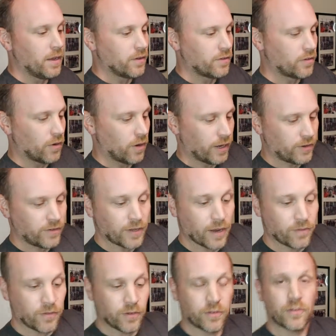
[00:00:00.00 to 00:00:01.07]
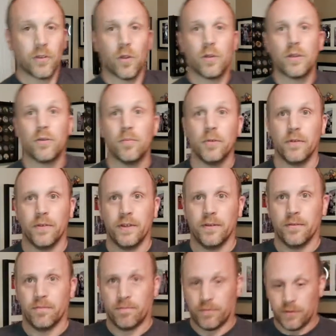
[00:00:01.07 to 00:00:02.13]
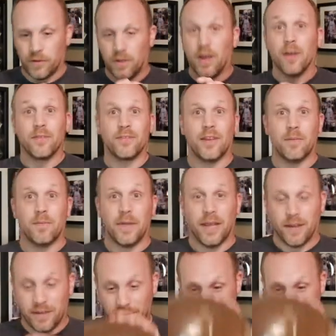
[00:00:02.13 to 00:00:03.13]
So I just have to slowly remove it. So I'll step back.